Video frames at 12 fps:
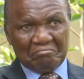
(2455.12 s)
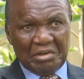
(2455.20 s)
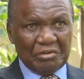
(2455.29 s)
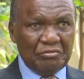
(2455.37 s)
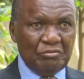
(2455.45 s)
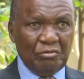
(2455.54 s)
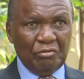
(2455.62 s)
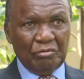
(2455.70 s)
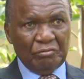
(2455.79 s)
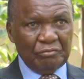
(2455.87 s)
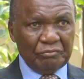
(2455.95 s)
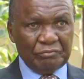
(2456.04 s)
but
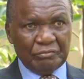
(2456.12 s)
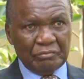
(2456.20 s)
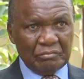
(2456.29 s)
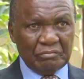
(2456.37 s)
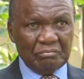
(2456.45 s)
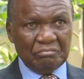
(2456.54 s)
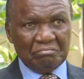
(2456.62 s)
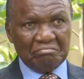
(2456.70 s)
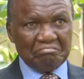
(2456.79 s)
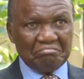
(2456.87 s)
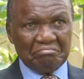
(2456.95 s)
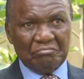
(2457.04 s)
no
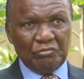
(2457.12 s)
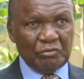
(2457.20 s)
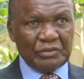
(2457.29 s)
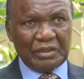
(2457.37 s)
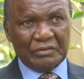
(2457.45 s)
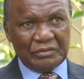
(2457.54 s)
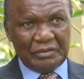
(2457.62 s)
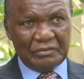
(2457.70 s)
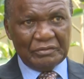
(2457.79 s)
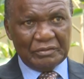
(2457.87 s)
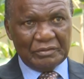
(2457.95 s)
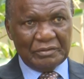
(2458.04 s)

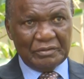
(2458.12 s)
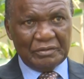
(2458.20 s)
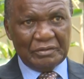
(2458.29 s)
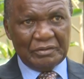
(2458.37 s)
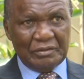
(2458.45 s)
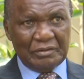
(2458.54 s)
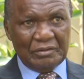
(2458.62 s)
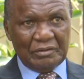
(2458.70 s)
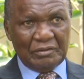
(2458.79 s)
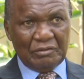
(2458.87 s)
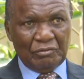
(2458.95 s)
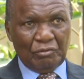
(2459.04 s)
success?
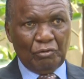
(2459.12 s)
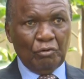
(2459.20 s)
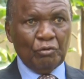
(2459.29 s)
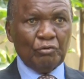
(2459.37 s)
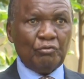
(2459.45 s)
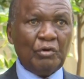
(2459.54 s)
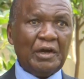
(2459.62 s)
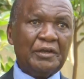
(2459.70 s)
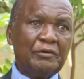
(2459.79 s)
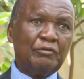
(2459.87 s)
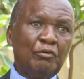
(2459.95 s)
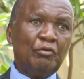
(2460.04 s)
Or do
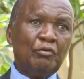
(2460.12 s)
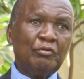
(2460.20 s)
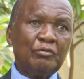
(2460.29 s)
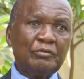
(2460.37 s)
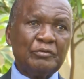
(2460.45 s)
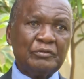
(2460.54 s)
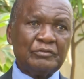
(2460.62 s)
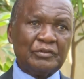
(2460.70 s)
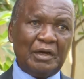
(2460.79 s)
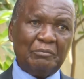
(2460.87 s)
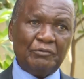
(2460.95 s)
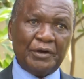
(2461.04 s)
I go
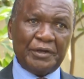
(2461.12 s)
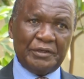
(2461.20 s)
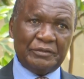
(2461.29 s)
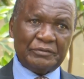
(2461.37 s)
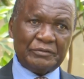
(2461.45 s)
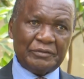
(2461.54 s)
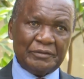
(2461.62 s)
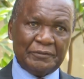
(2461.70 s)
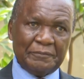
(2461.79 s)
somewhere else